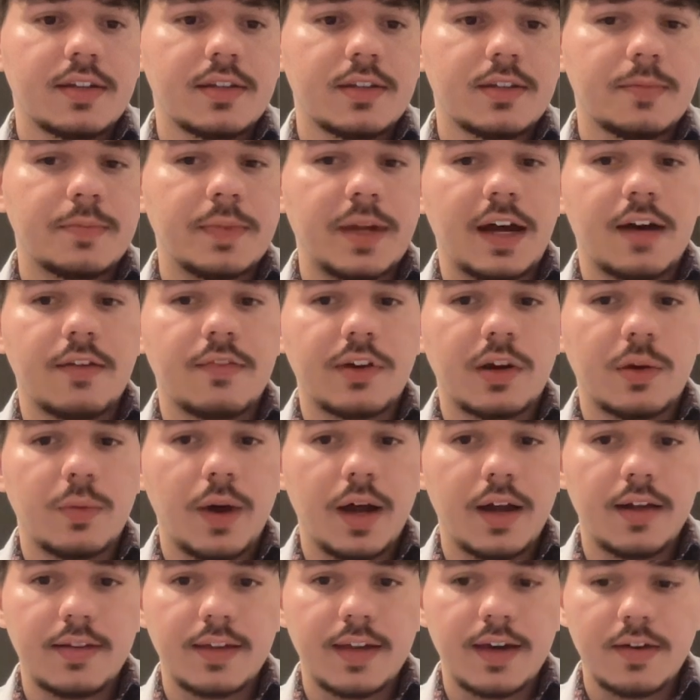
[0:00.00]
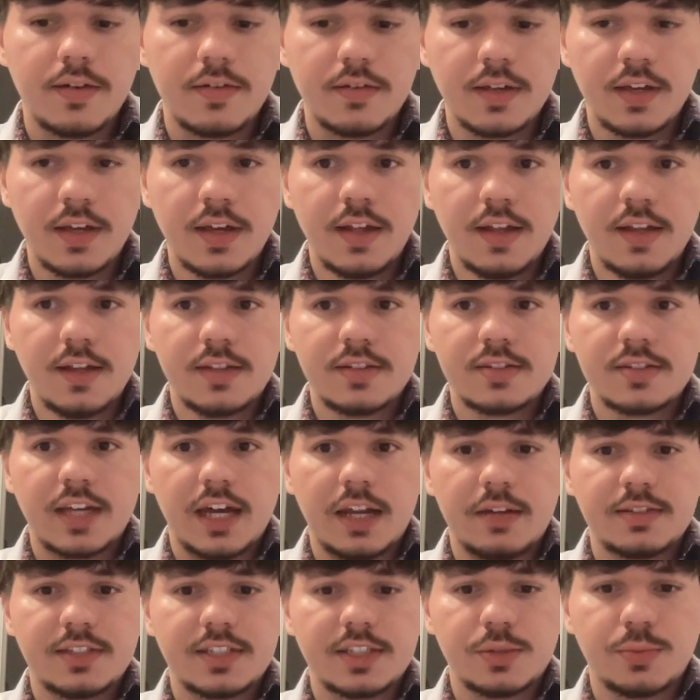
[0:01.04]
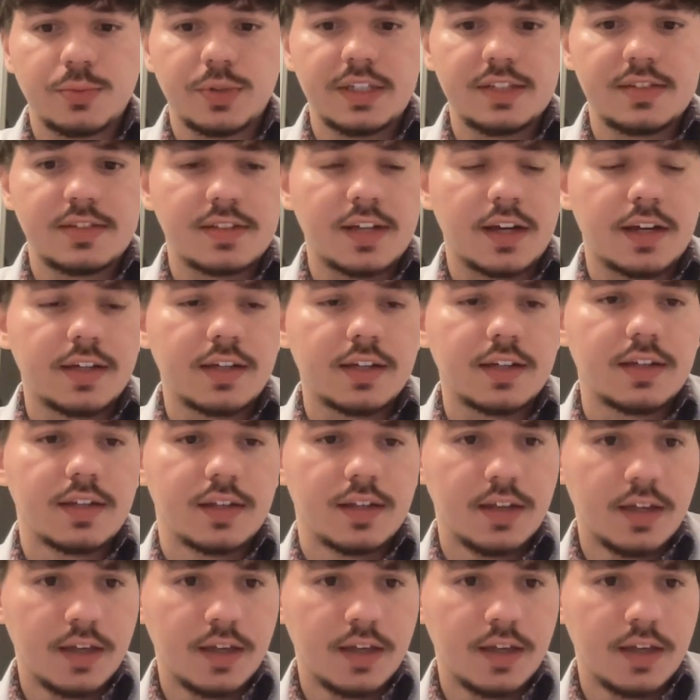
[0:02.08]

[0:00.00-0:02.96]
It's been out for a while now. It's kind of just a restudy.